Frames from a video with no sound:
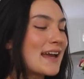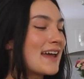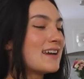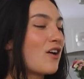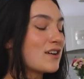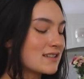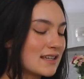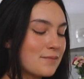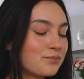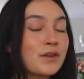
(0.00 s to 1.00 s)
And
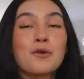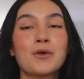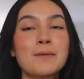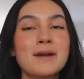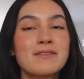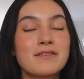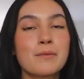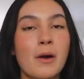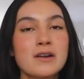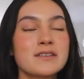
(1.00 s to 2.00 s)
honestly, one of my
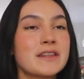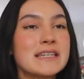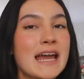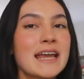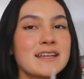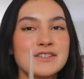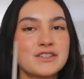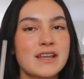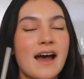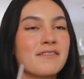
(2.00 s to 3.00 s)
favorite parts of the day is
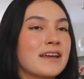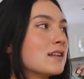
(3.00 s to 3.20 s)
just having